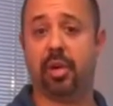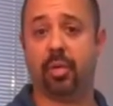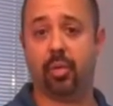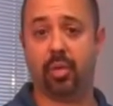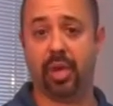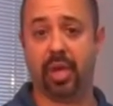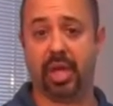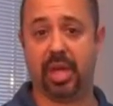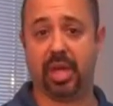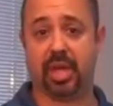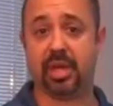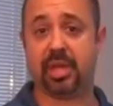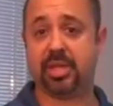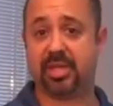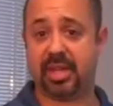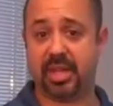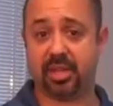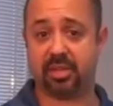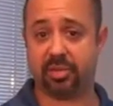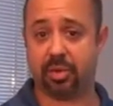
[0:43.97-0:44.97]
We
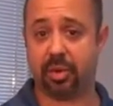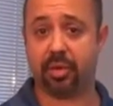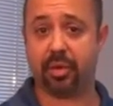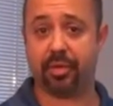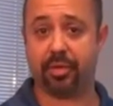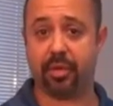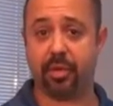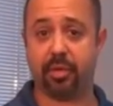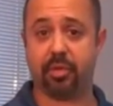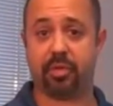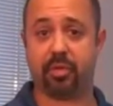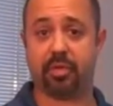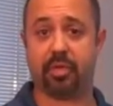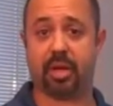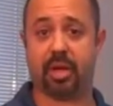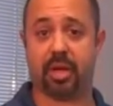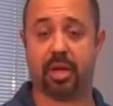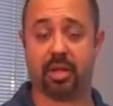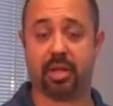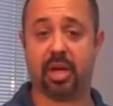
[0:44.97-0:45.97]
test all of those
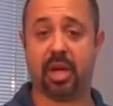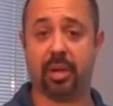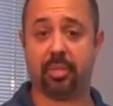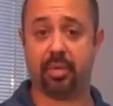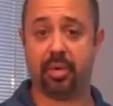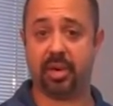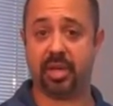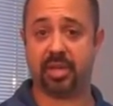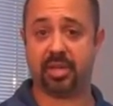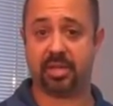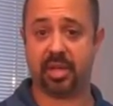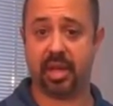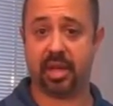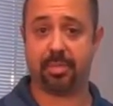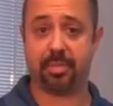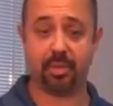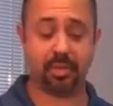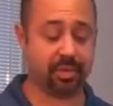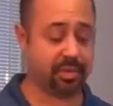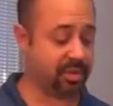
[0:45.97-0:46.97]
uh, library
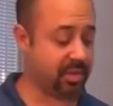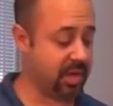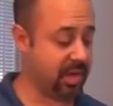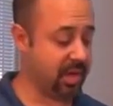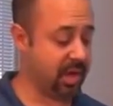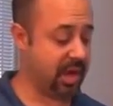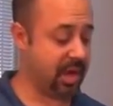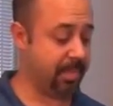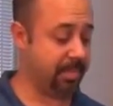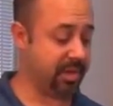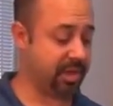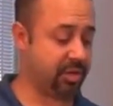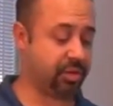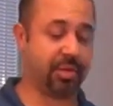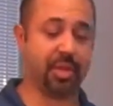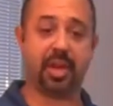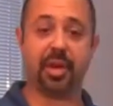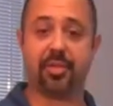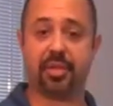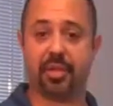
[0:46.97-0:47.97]
examples and make
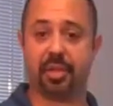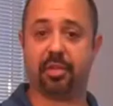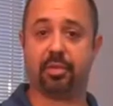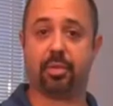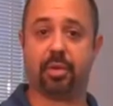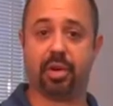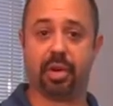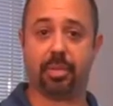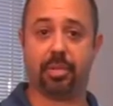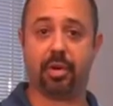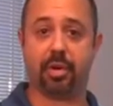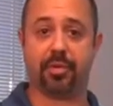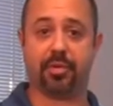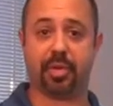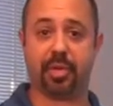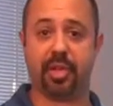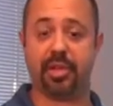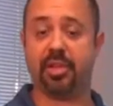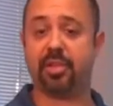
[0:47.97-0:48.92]
sure that everything's working perfectly.